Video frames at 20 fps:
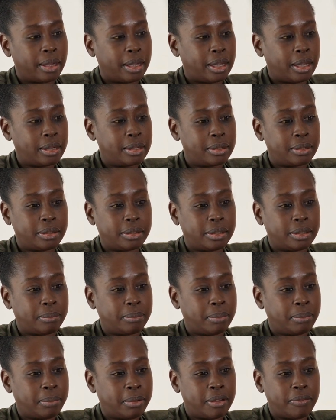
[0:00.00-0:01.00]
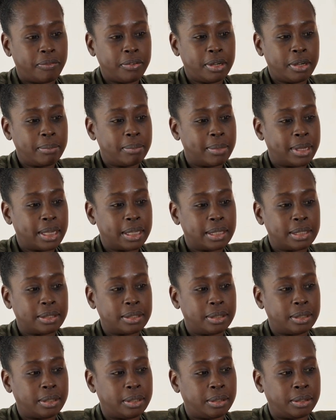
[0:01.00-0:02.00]
and give you the
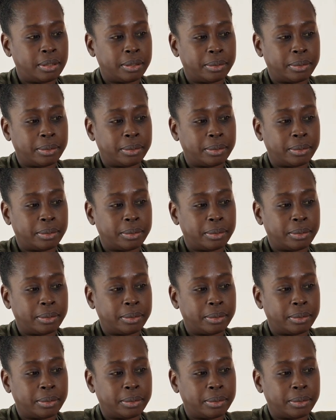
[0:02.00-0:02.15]
meds,